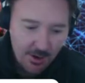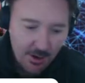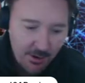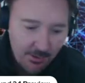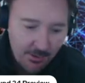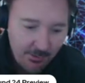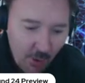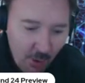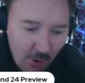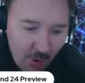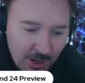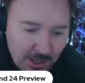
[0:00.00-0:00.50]

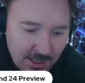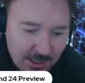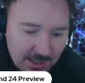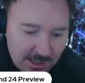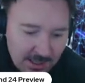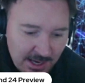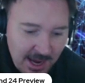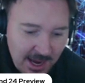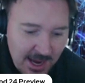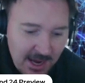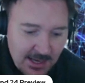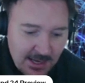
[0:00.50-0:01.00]
for us,
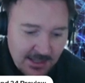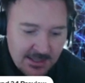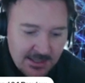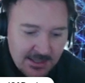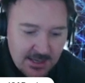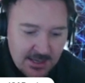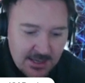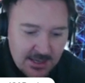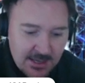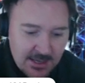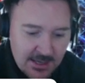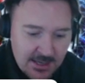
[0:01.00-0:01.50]
and
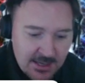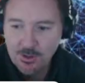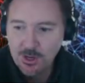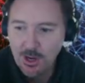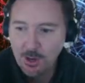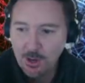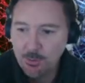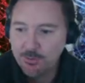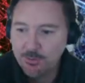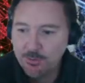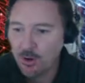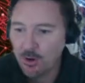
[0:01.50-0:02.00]

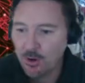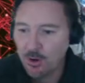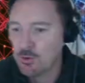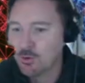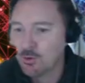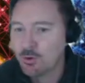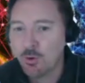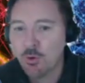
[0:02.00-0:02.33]
we've got good